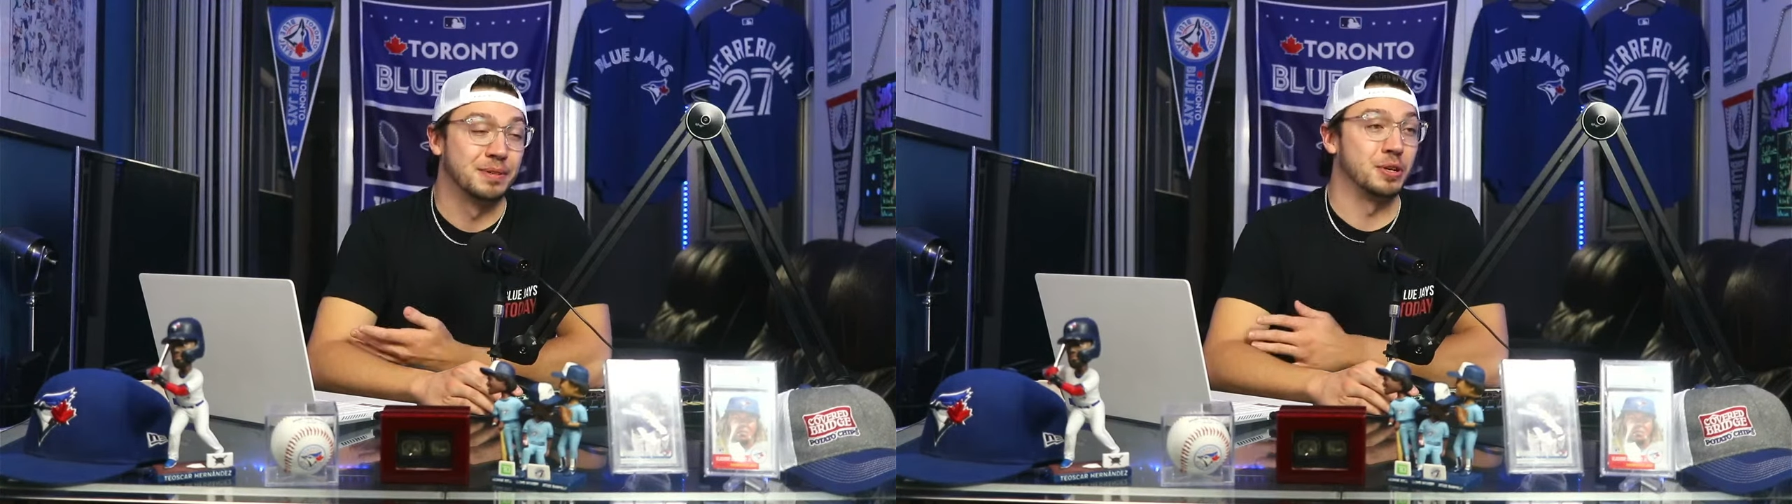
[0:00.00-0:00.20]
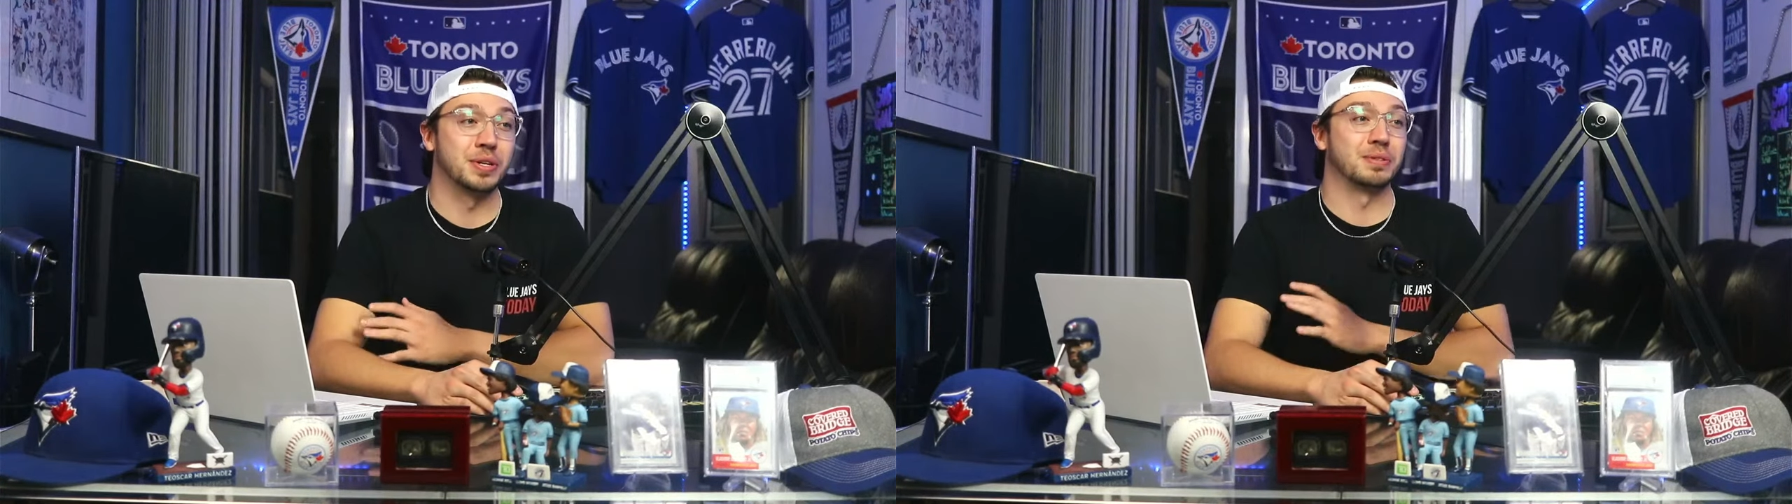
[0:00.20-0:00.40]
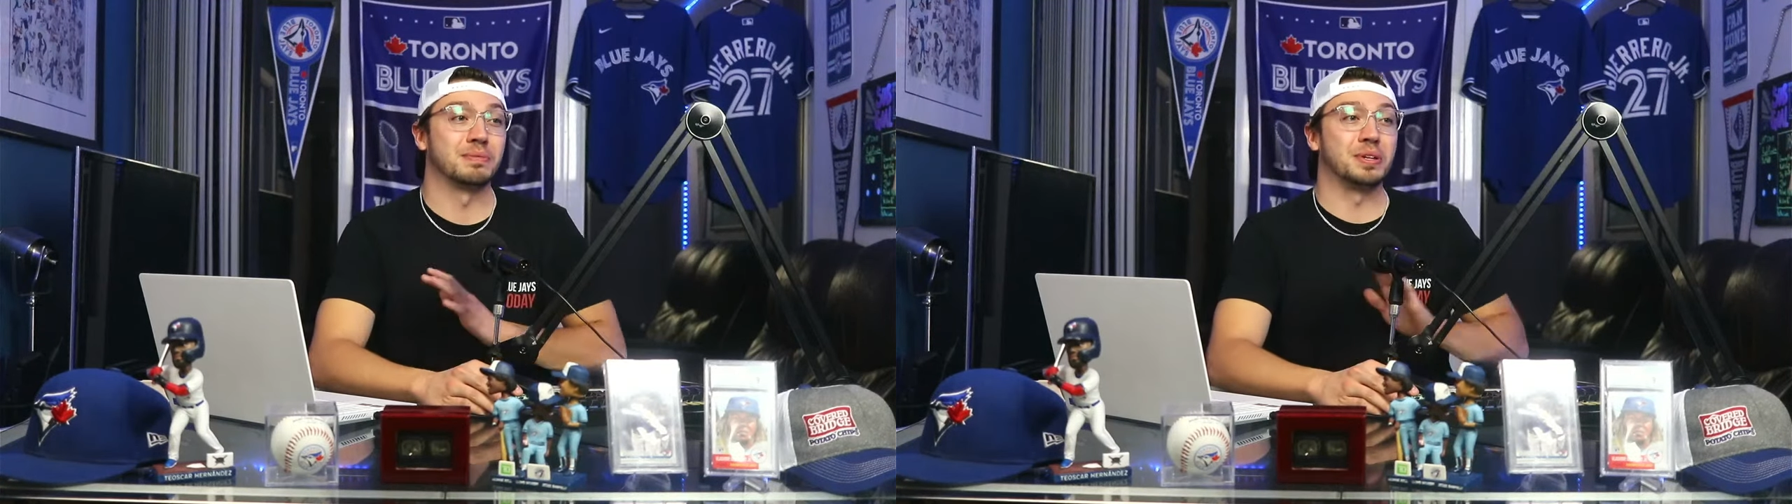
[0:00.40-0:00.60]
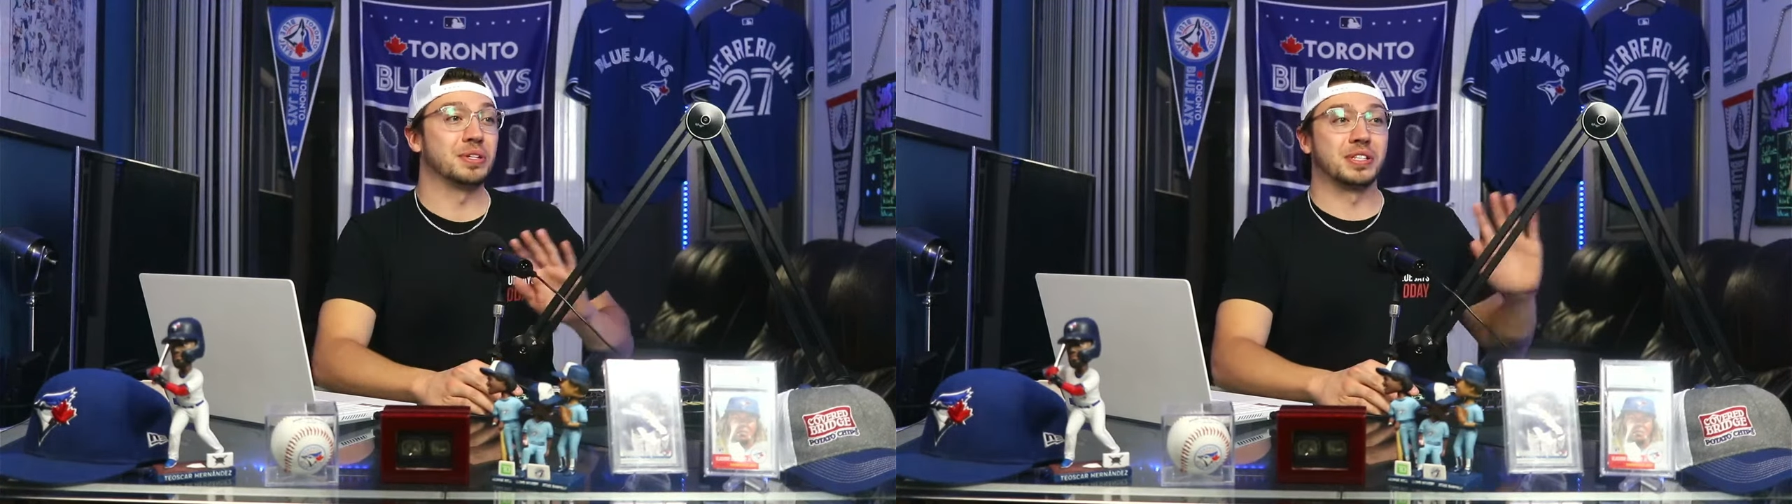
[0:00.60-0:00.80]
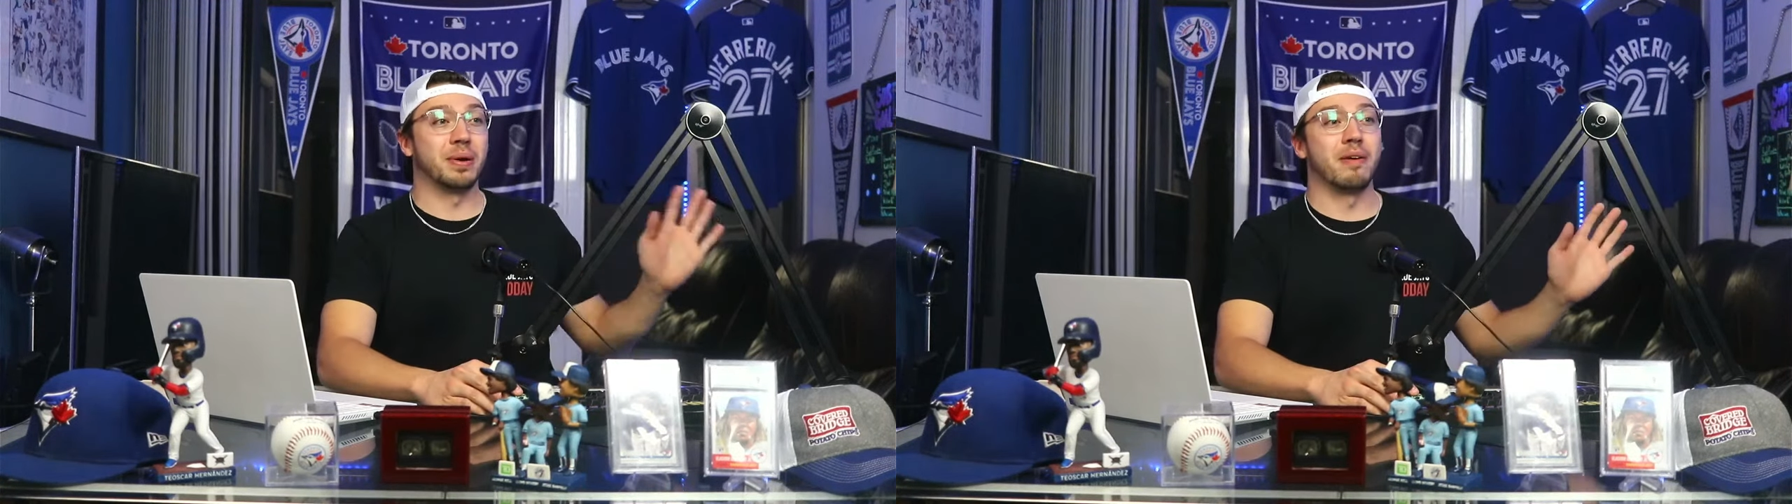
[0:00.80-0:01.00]
You
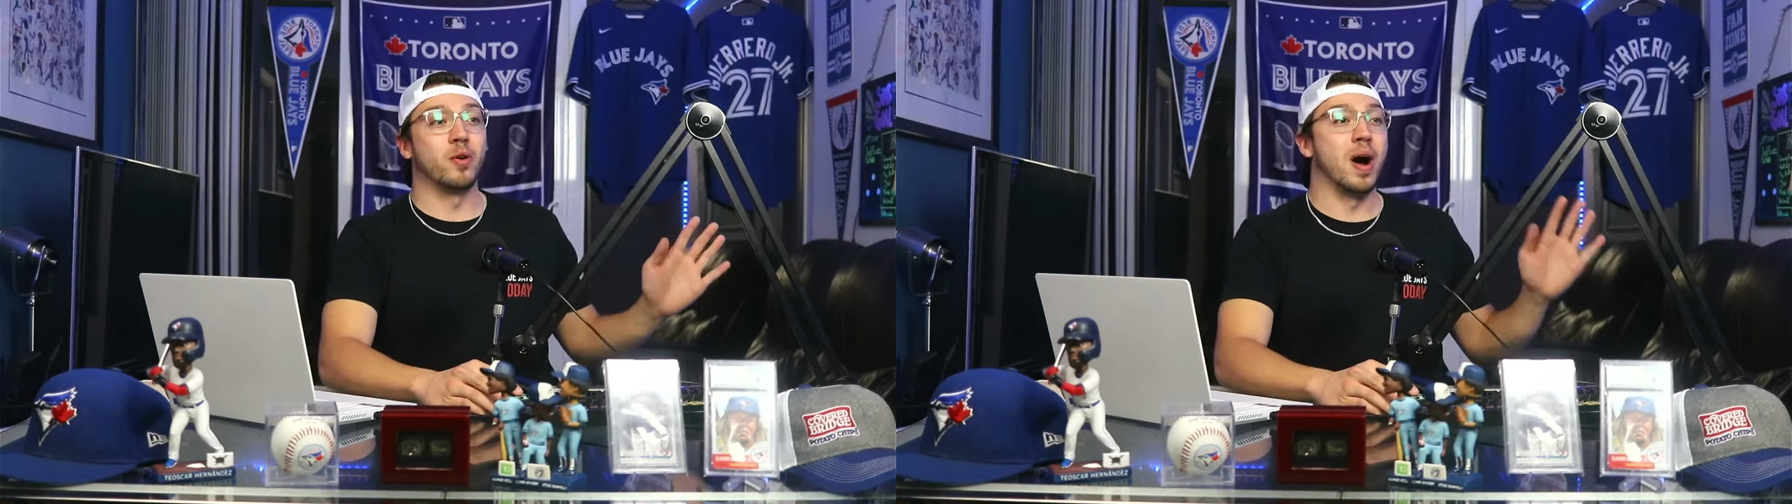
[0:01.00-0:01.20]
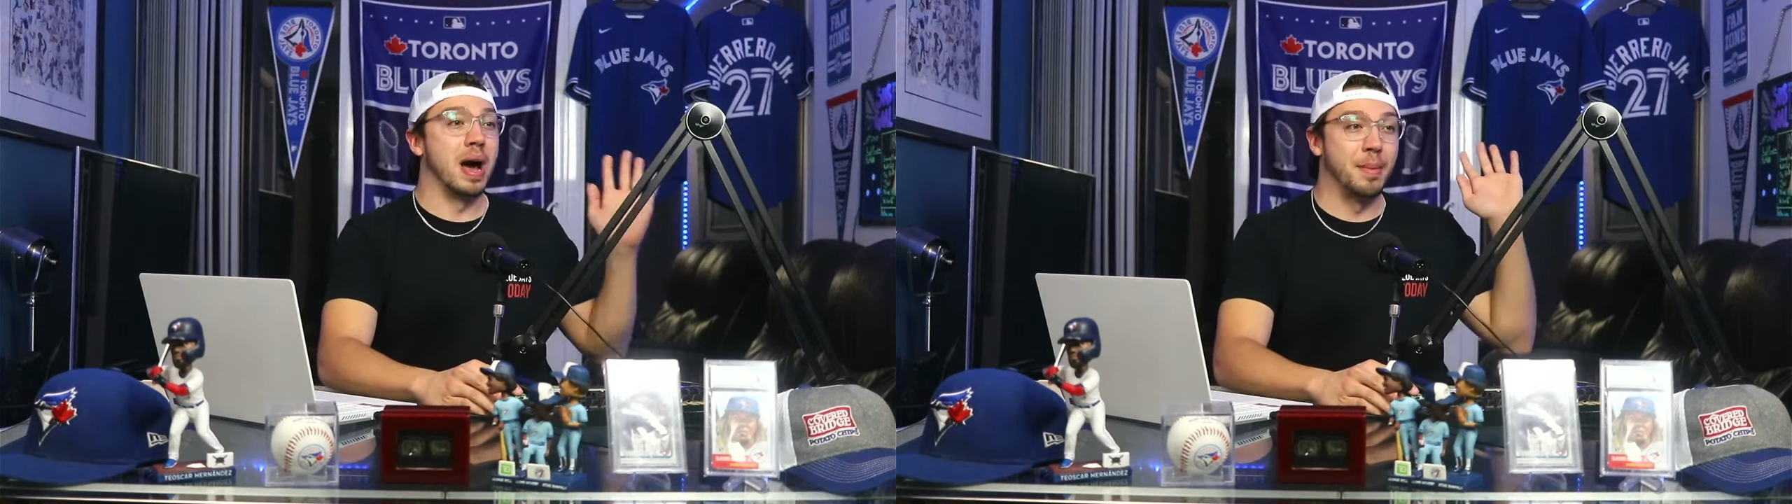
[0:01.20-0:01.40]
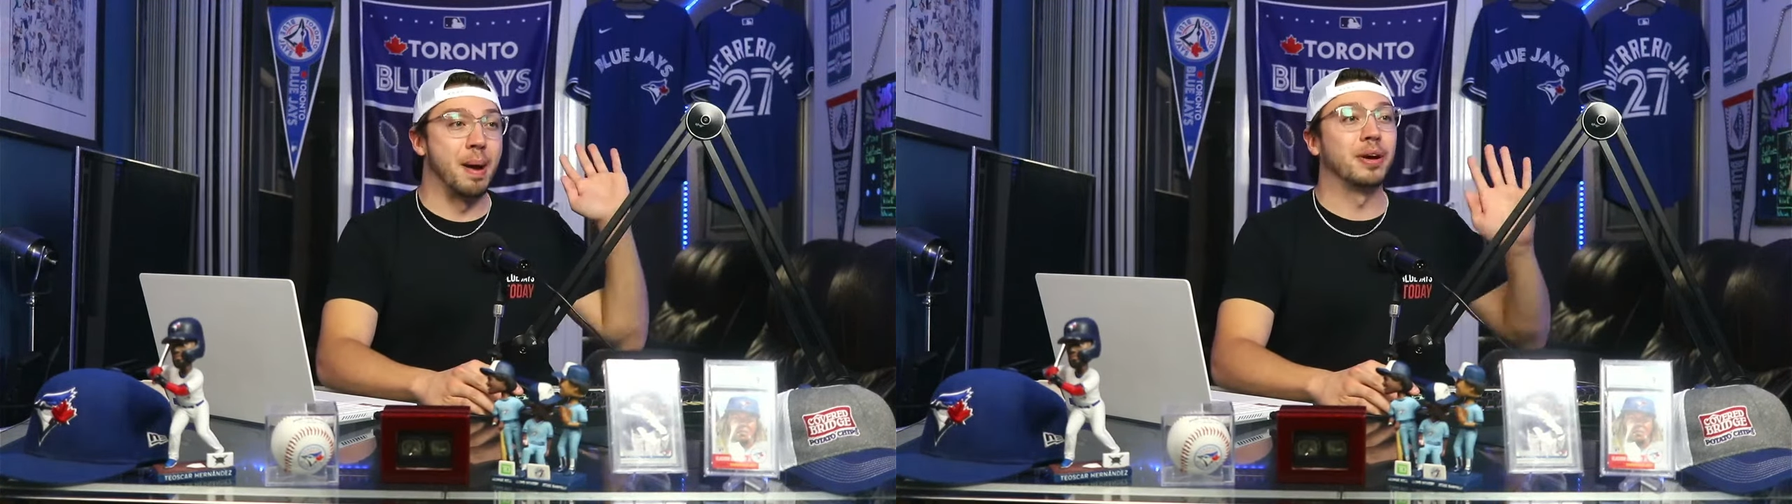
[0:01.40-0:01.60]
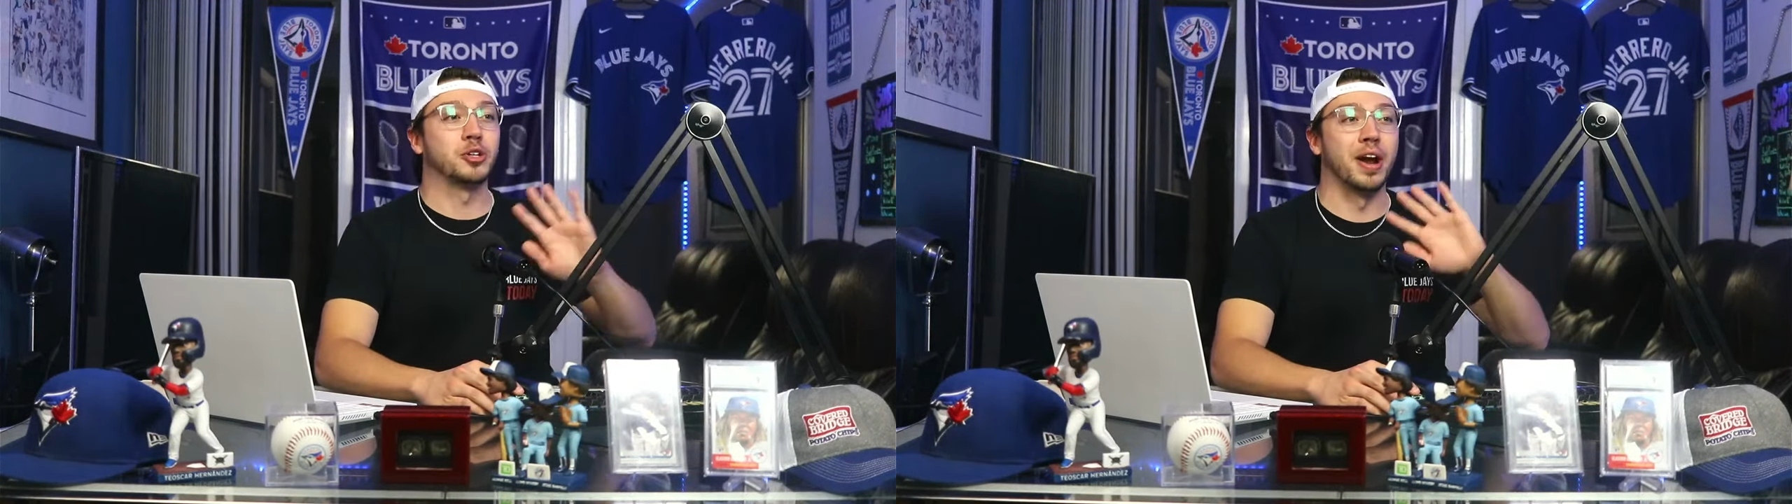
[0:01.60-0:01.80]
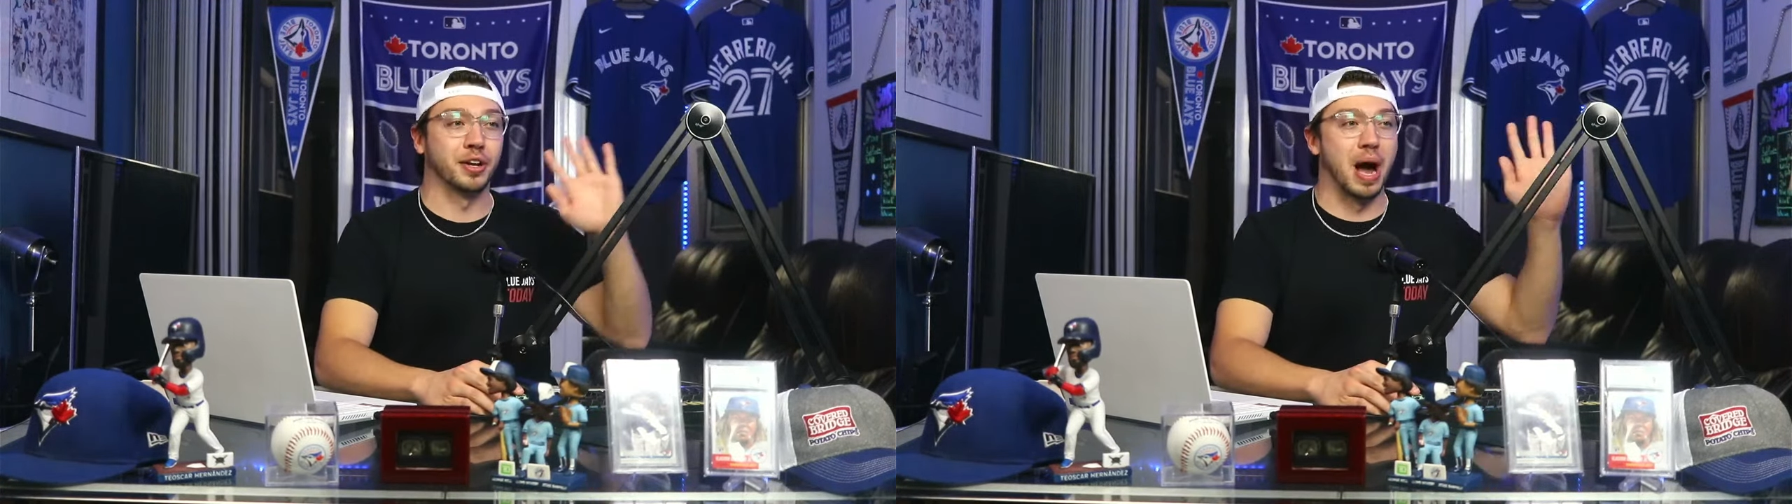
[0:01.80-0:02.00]
could say whatever you want. I'm gonna